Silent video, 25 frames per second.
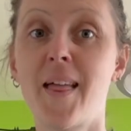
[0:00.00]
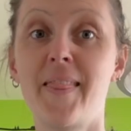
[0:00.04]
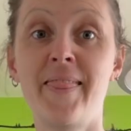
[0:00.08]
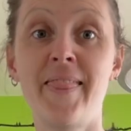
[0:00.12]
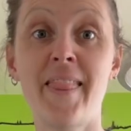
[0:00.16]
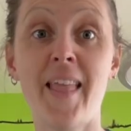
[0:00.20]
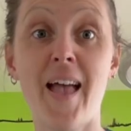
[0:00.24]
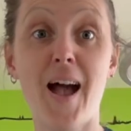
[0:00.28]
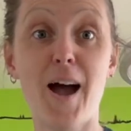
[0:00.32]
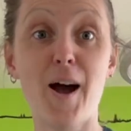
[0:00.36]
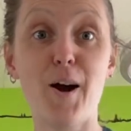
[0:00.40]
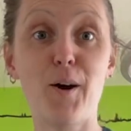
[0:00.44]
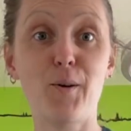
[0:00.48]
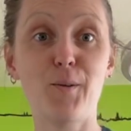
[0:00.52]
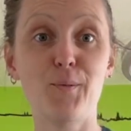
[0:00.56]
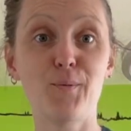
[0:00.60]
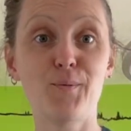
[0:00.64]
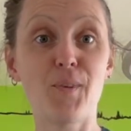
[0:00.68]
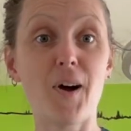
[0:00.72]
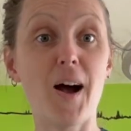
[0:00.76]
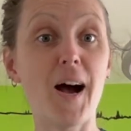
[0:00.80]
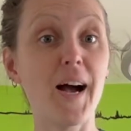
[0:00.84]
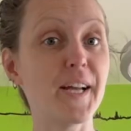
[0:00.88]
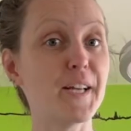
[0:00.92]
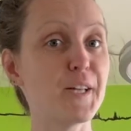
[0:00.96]
Now,
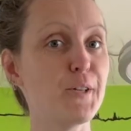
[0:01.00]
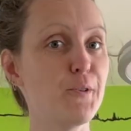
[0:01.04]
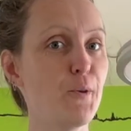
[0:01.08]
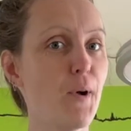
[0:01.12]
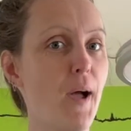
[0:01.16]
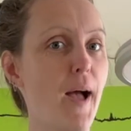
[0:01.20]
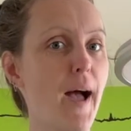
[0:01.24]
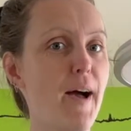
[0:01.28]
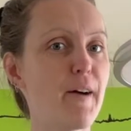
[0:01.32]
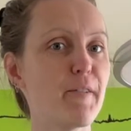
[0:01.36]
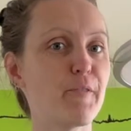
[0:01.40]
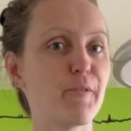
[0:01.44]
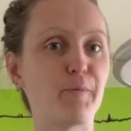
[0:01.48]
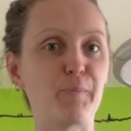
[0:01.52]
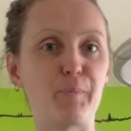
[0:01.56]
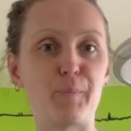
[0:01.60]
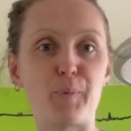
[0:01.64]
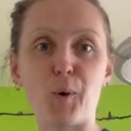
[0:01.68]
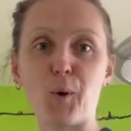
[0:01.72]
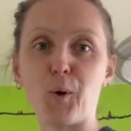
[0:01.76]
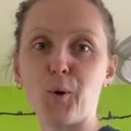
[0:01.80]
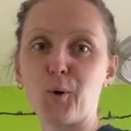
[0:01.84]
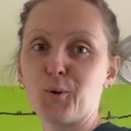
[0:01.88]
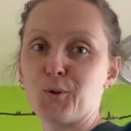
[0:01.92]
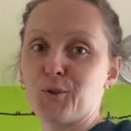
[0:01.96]
I do have
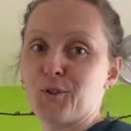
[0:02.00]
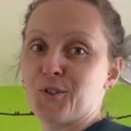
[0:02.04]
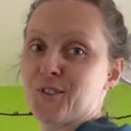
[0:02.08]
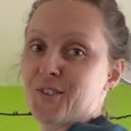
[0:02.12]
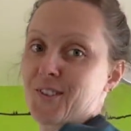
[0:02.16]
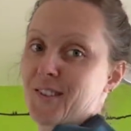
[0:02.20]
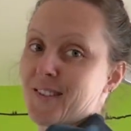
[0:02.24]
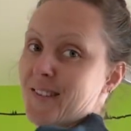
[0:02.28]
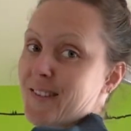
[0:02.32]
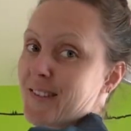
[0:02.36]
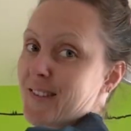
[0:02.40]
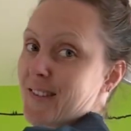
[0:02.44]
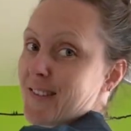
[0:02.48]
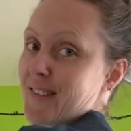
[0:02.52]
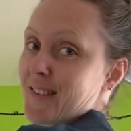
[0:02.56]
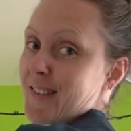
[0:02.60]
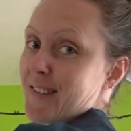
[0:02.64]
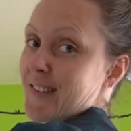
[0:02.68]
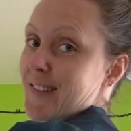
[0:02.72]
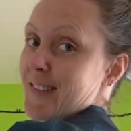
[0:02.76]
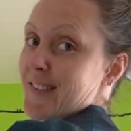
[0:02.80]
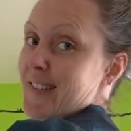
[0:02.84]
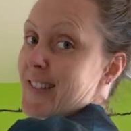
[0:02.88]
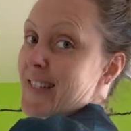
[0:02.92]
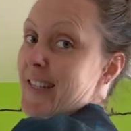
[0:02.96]
both
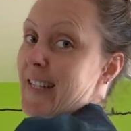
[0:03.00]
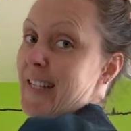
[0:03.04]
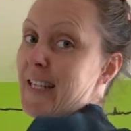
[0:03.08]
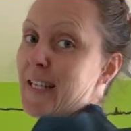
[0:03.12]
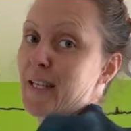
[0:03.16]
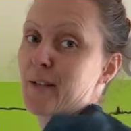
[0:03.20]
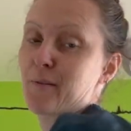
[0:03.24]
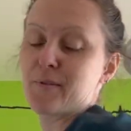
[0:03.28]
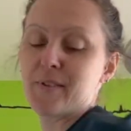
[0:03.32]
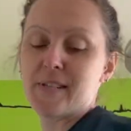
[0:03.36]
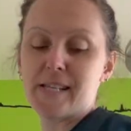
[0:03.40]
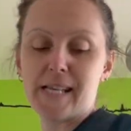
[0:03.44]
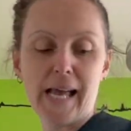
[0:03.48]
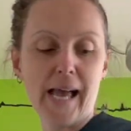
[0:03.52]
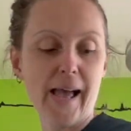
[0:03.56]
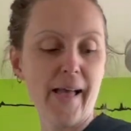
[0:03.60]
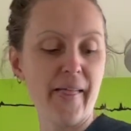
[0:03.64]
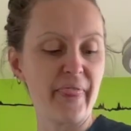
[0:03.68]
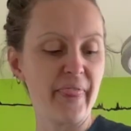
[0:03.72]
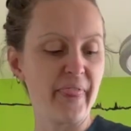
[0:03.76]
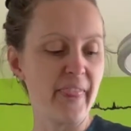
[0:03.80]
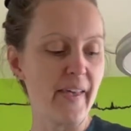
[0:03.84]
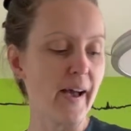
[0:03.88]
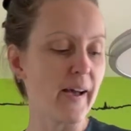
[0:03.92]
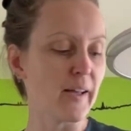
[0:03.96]
sleeves,
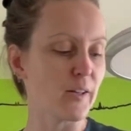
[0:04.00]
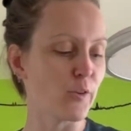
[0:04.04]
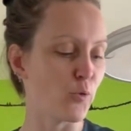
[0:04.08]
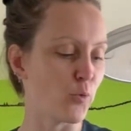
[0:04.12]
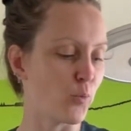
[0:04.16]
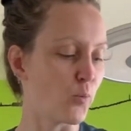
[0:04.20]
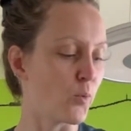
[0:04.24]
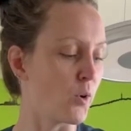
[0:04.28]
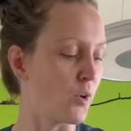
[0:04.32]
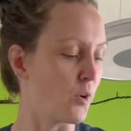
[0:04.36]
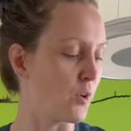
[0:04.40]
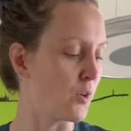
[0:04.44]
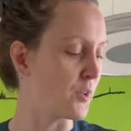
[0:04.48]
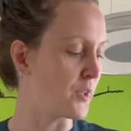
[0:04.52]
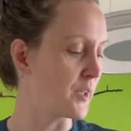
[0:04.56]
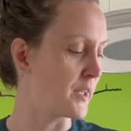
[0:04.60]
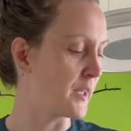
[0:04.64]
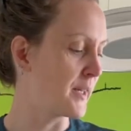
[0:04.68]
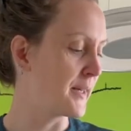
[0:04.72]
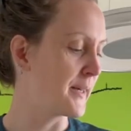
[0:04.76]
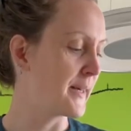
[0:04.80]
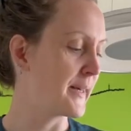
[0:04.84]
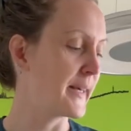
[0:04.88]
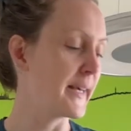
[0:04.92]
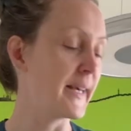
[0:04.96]
and that one
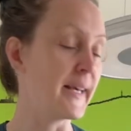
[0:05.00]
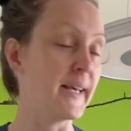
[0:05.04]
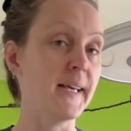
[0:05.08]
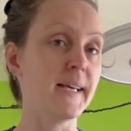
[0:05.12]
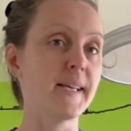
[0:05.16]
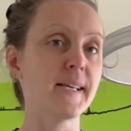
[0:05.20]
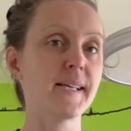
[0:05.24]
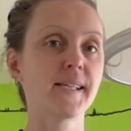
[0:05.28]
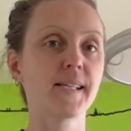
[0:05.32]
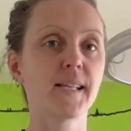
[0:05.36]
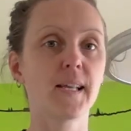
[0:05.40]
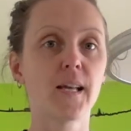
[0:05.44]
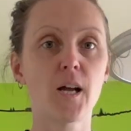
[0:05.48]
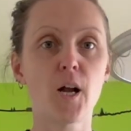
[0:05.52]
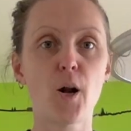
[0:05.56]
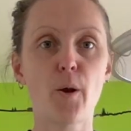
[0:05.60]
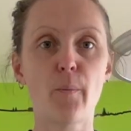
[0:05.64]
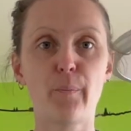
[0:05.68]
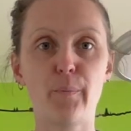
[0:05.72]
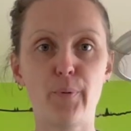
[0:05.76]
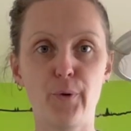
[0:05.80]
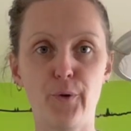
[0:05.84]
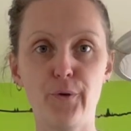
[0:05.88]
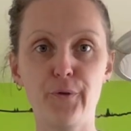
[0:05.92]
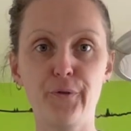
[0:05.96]
is
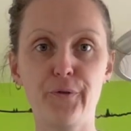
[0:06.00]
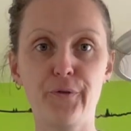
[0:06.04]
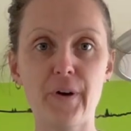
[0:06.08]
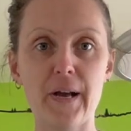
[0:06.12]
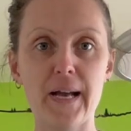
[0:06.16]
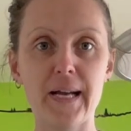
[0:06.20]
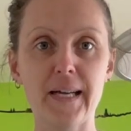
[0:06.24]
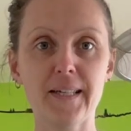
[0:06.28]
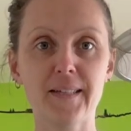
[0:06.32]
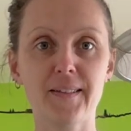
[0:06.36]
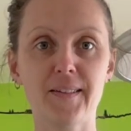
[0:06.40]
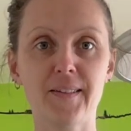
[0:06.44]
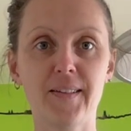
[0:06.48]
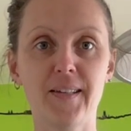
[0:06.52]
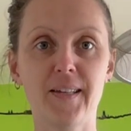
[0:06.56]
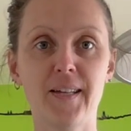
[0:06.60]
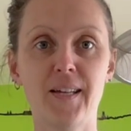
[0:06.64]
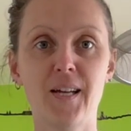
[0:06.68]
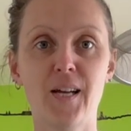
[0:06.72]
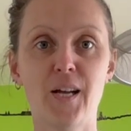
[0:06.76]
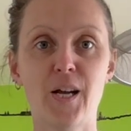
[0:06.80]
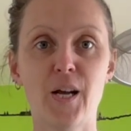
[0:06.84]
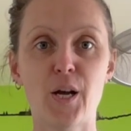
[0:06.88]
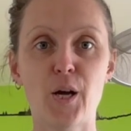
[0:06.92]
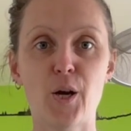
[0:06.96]
perfect,
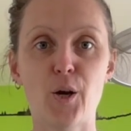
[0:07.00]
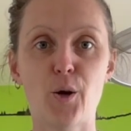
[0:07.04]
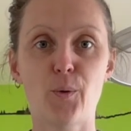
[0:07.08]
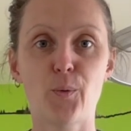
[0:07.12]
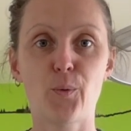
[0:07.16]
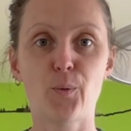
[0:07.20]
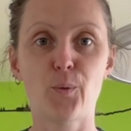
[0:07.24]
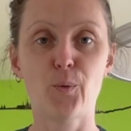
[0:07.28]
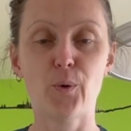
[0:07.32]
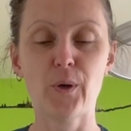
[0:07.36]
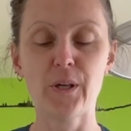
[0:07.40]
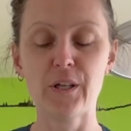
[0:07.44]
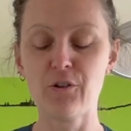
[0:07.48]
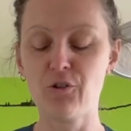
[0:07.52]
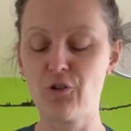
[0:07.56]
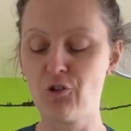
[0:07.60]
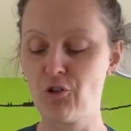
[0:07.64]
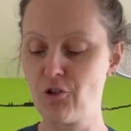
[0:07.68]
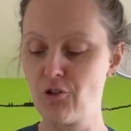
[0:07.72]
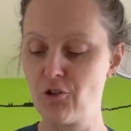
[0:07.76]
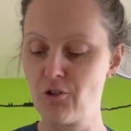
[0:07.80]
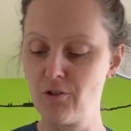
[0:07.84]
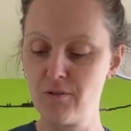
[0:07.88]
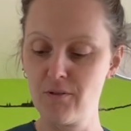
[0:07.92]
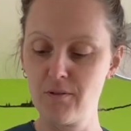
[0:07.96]

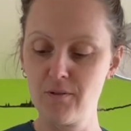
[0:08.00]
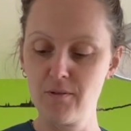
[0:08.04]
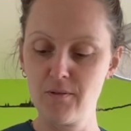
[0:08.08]
which